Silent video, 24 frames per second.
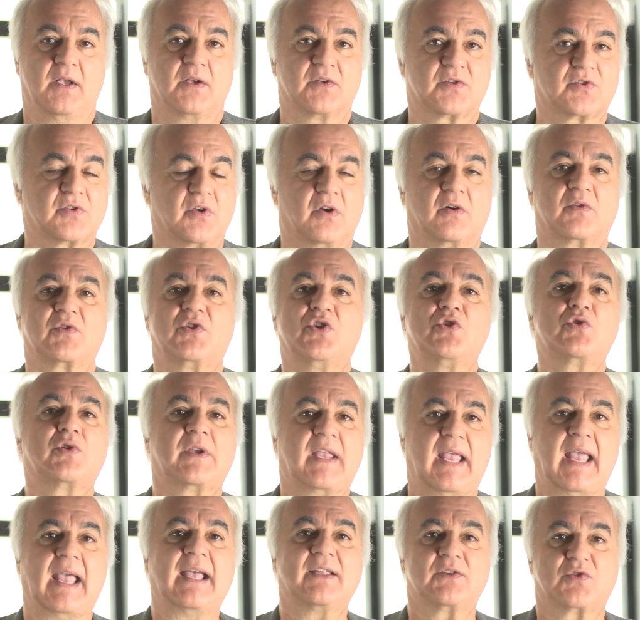So you
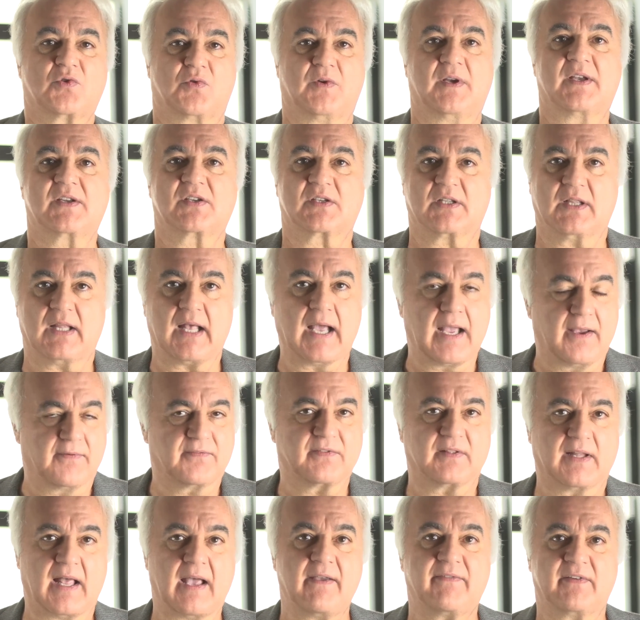can trust
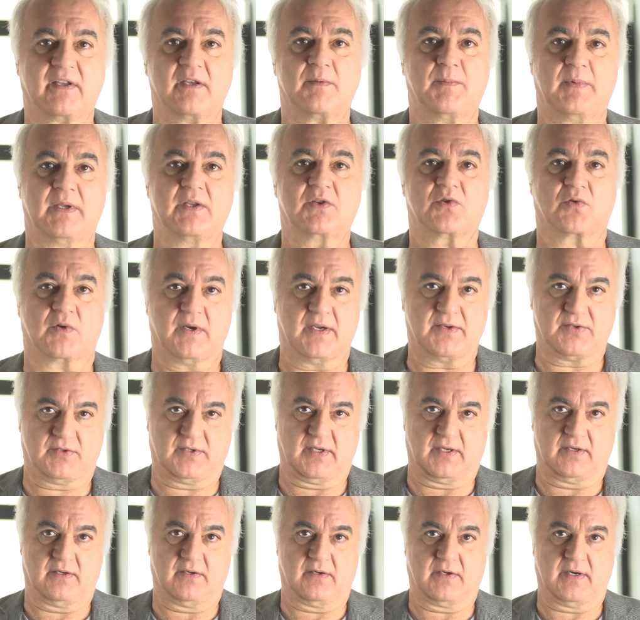life. Life can be
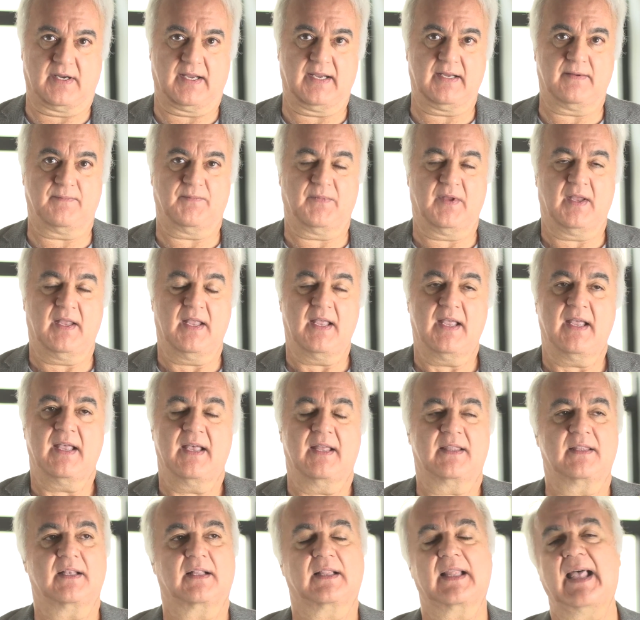trusted, all right?
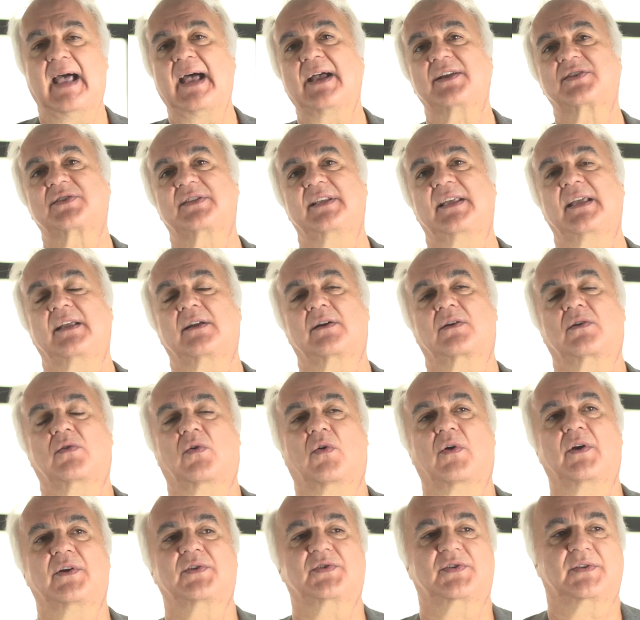And the last thing, of
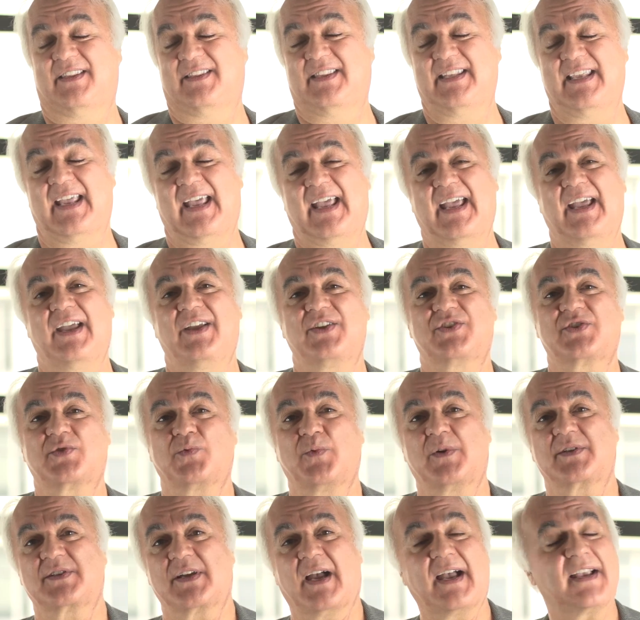course, the H,
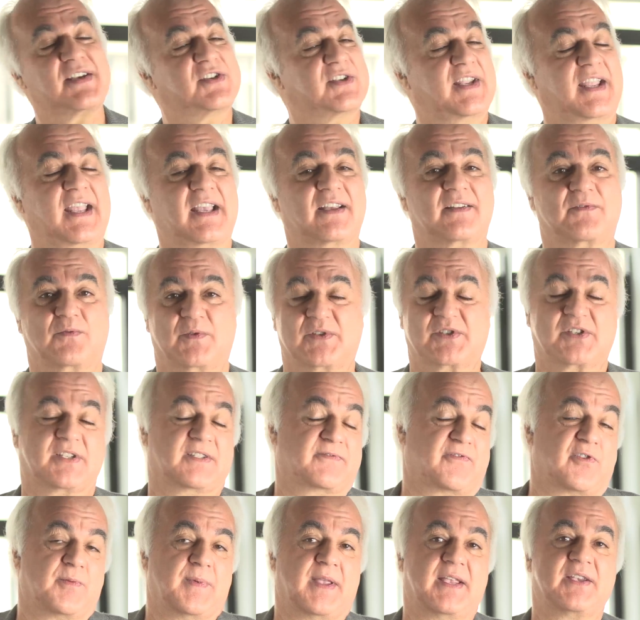which
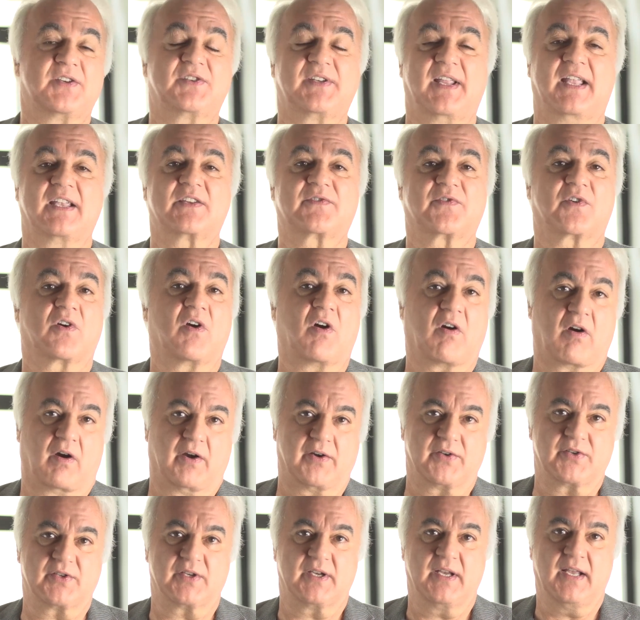for me stands for
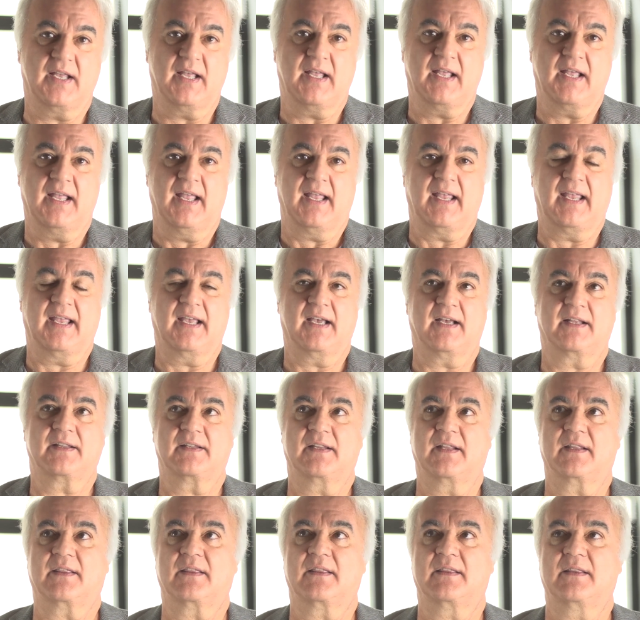heart. And
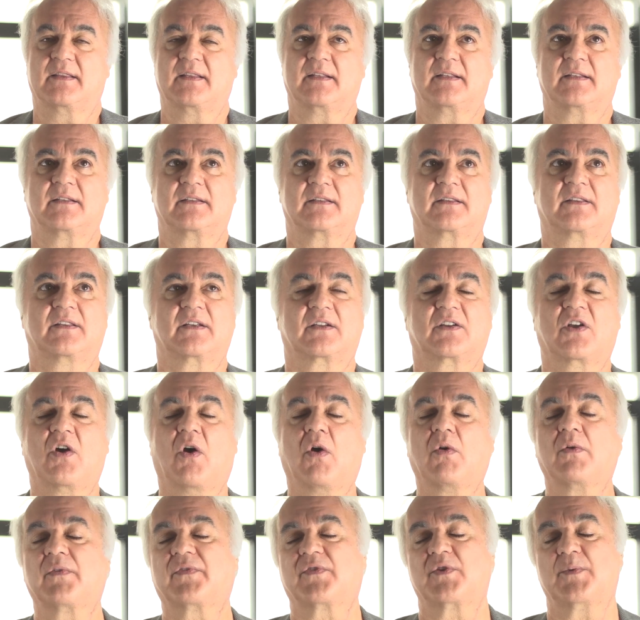the
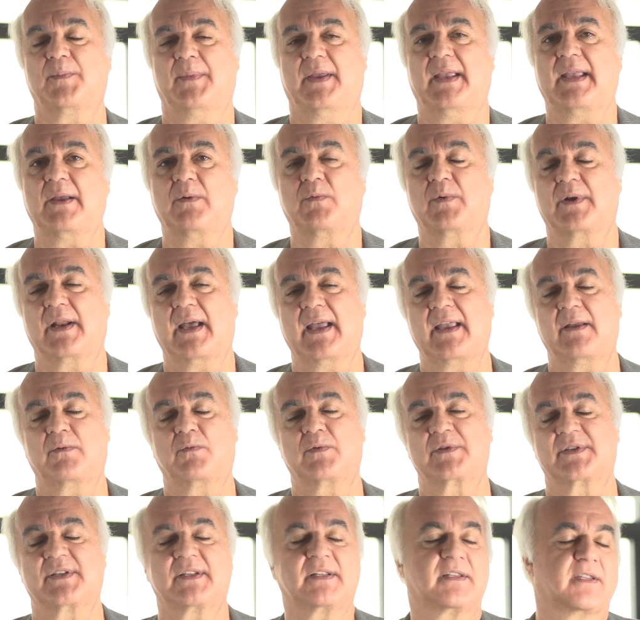goal for me, when I
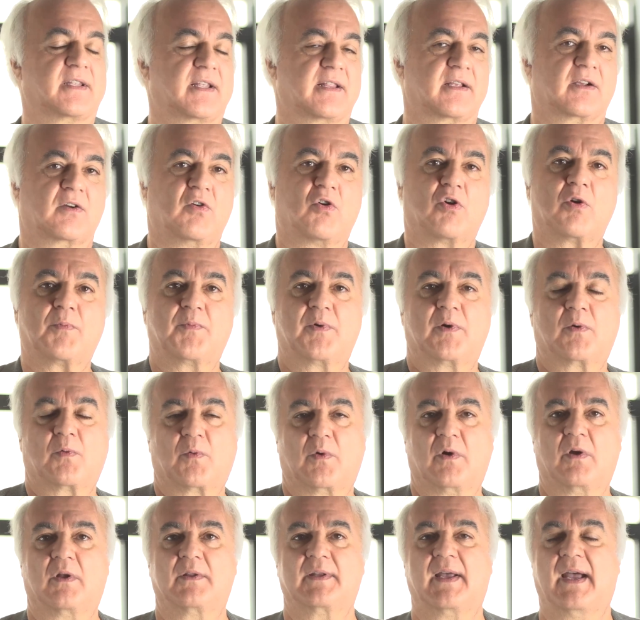was into the corporate
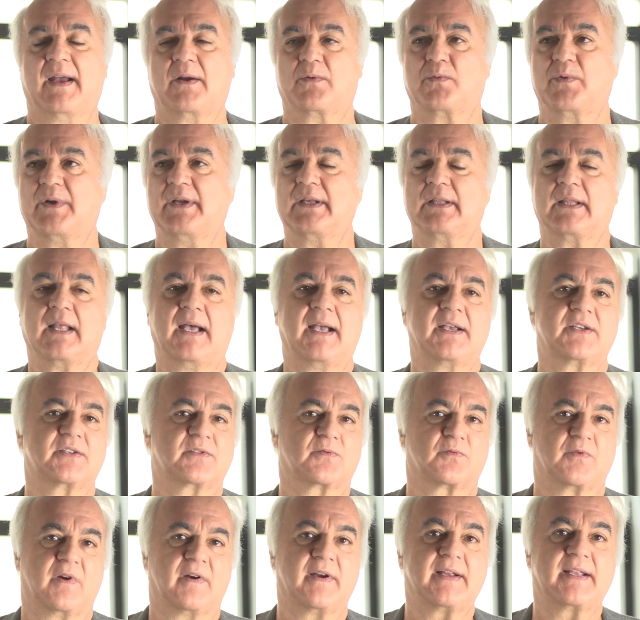world, I
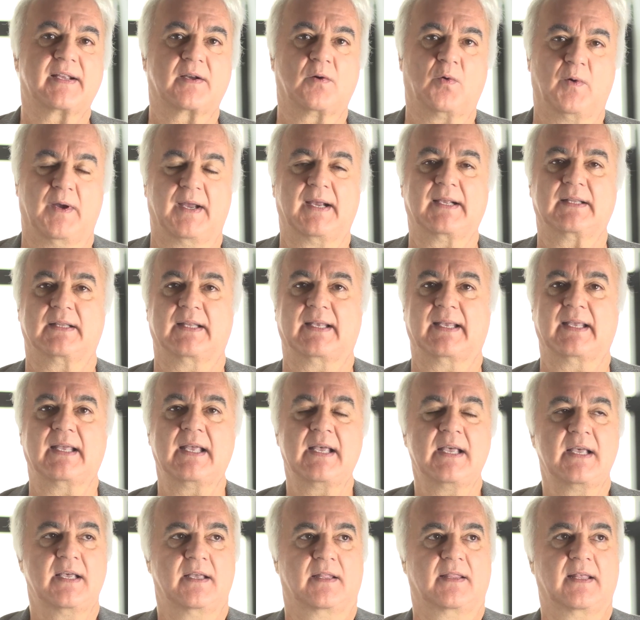realized very quickly
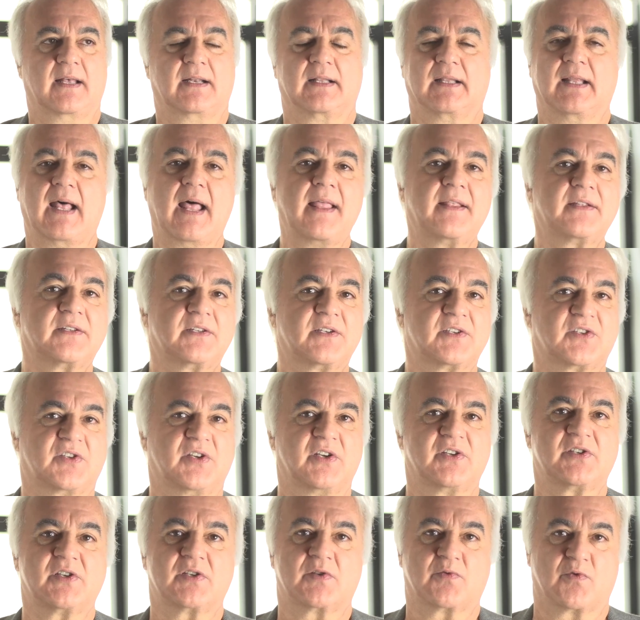that a lot of the
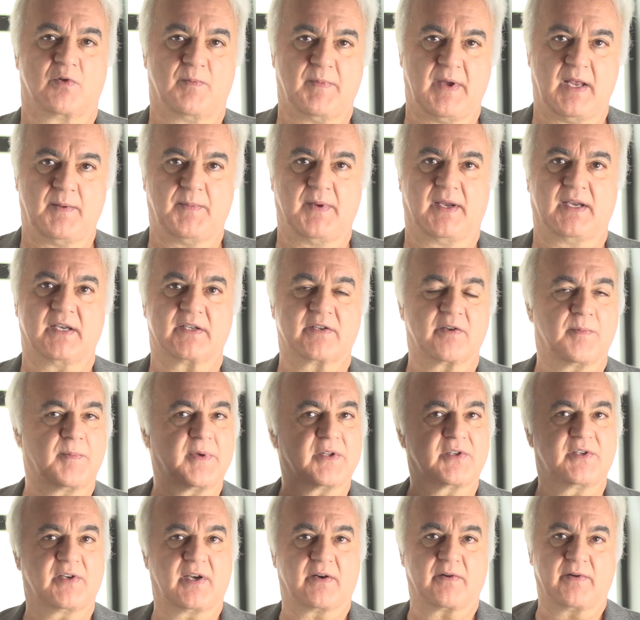decisions were made because of
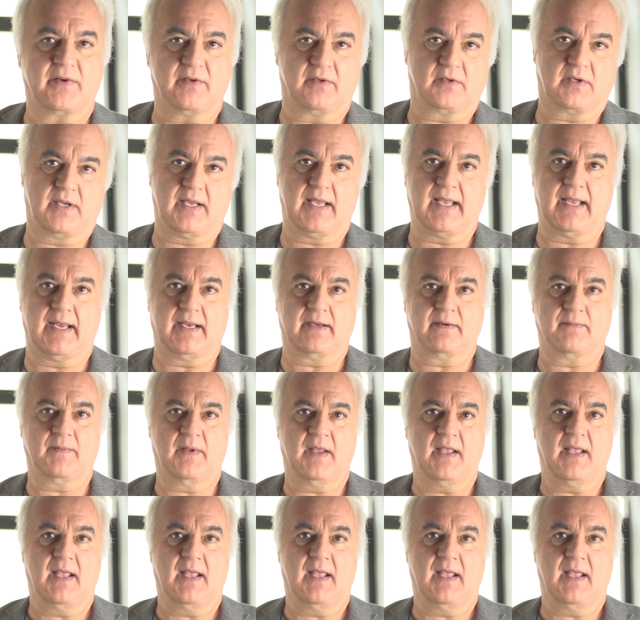material gain.